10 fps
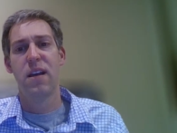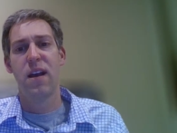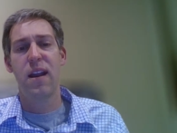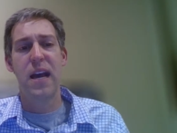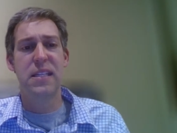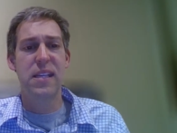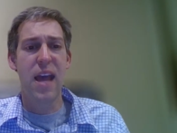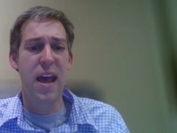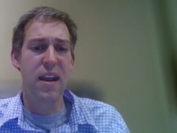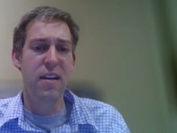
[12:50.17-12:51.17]
And I
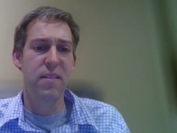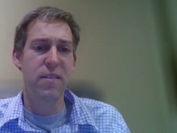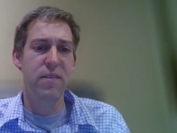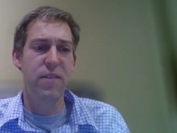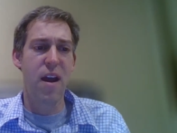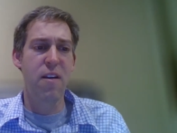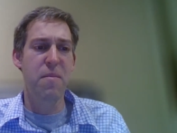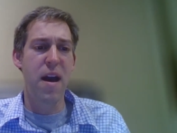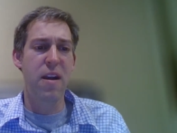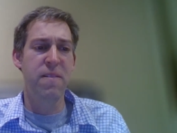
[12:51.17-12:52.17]
said, very
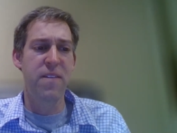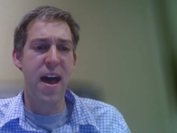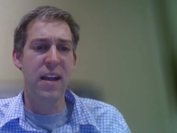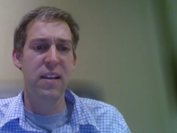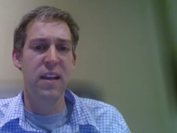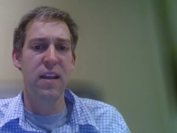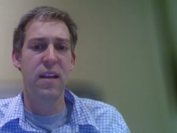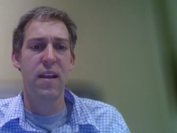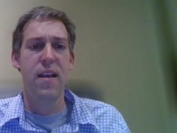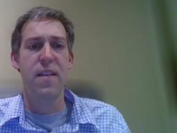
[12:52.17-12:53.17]
matter-of-factly,
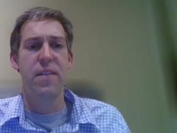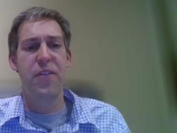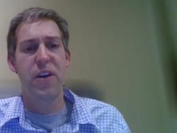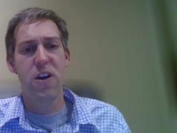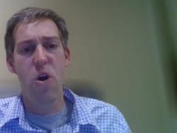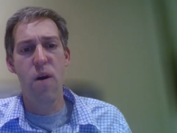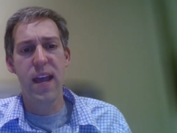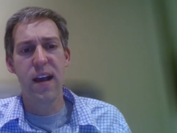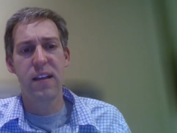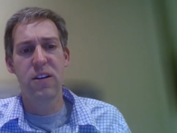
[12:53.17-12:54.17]
that the Kohen
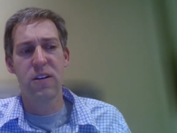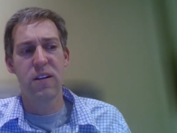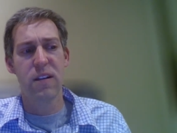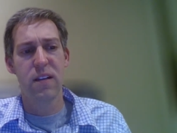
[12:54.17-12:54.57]
Gadol,